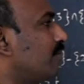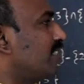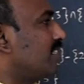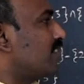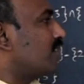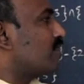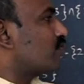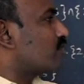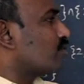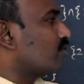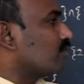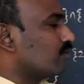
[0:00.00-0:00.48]
B
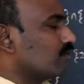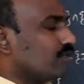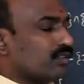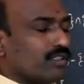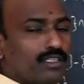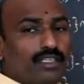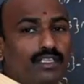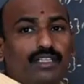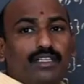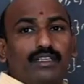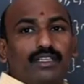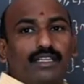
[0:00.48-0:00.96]
is 2,
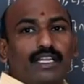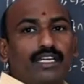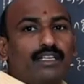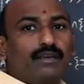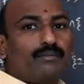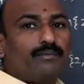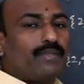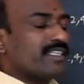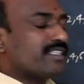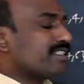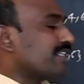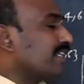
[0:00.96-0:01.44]
then
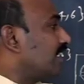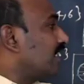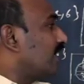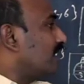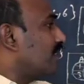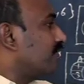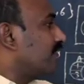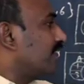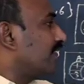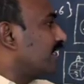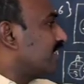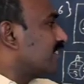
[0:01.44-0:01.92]
implies n
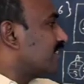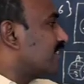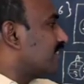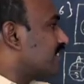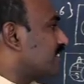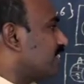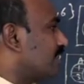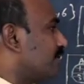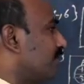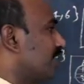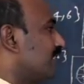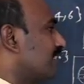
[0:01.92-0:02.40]
of A
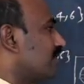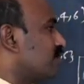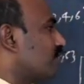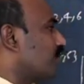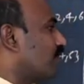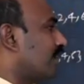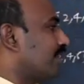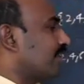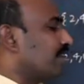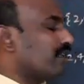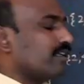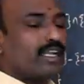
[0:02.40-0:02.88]
intersection B is
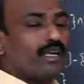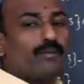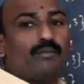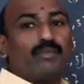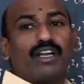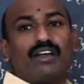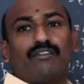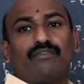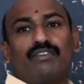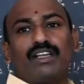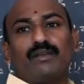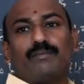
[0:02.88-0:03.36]
1,
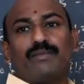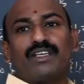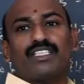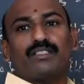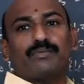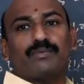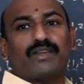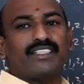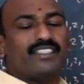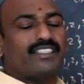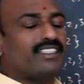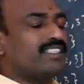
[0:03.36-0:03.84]
number of
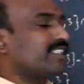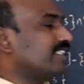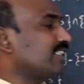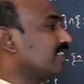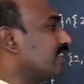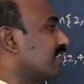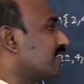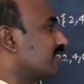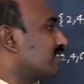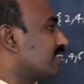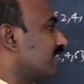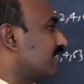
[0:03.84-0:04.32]
elements present
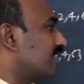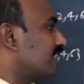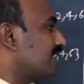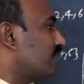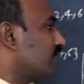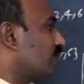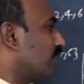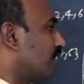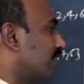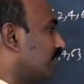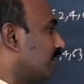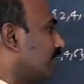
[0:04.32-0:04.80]
in that set
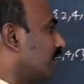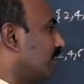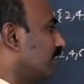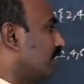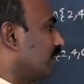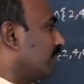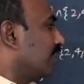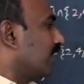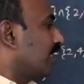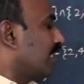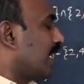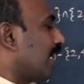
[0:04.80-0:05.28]
is 1,
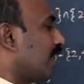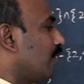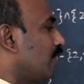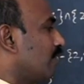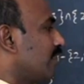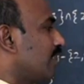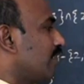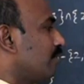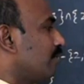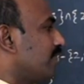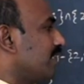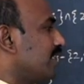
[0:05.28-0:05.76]
A
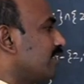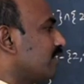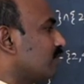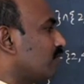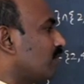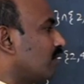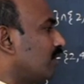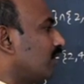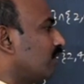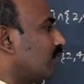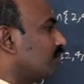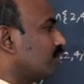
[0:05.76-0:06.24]
union B is
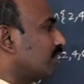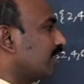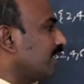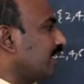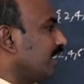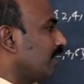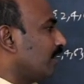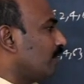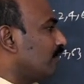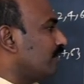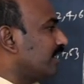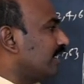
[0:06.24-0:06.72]
1, 2,
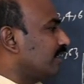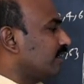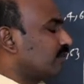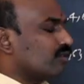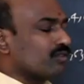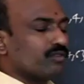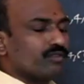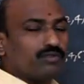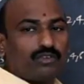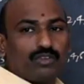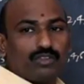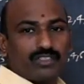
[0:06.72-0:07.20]
3, union
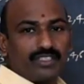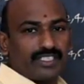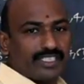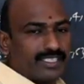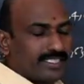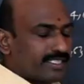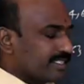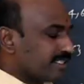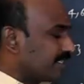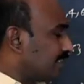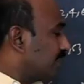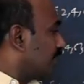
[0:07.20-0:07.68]
2, 4,
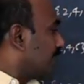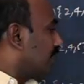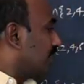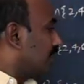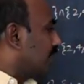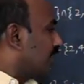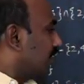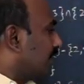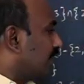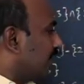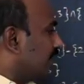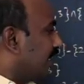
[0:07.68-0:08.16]
6,
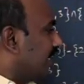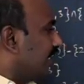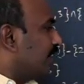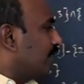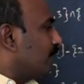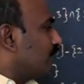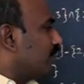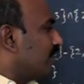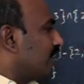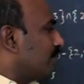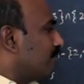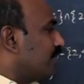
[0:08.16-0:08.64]

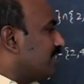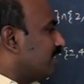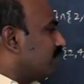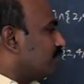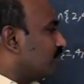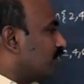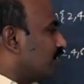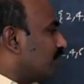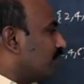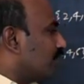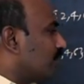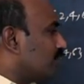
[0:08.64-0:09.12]
A union B
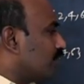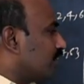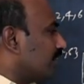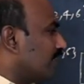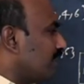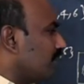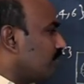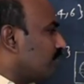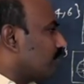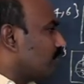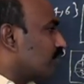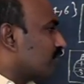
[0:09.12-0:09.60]
is 1, 2,
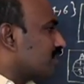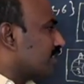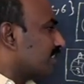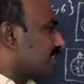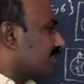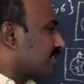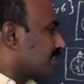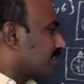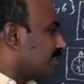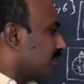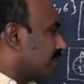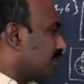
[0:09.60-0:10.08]
3, 4,
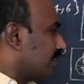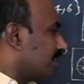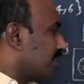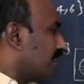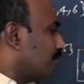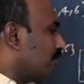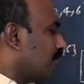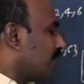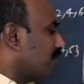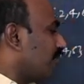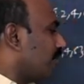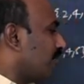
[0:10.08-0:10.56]
6,
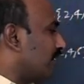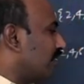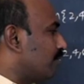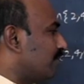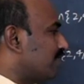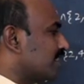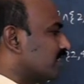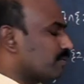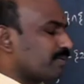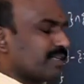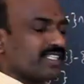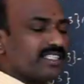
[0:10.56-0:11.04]
number of
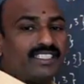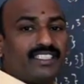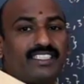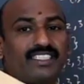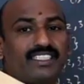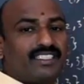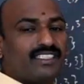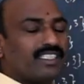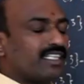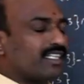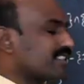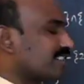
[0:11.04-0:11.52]
elements
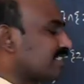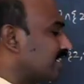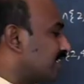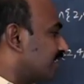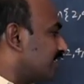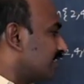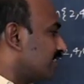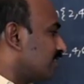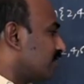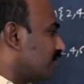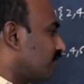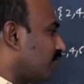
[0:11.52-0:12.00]
present in that
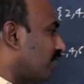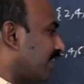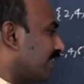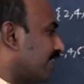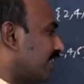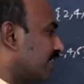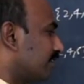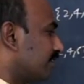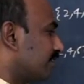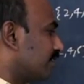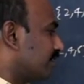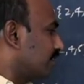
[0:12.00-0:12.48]
set is
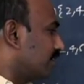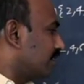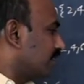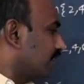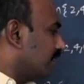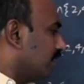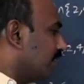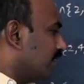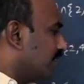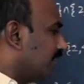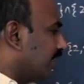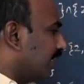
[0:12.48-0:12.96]
5.
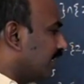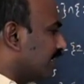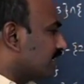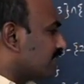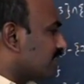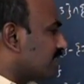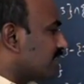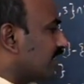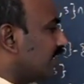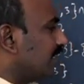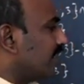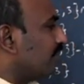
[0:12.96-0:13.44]

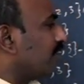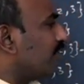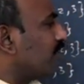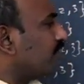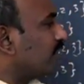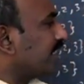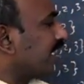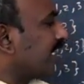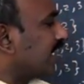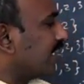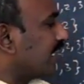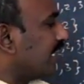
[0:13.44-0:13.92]
Next, if
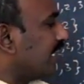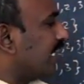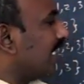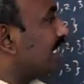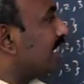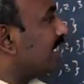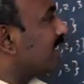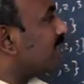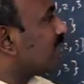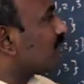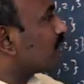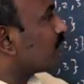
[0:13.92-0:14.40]
you take
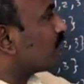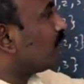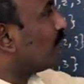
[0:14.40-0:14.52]
LHS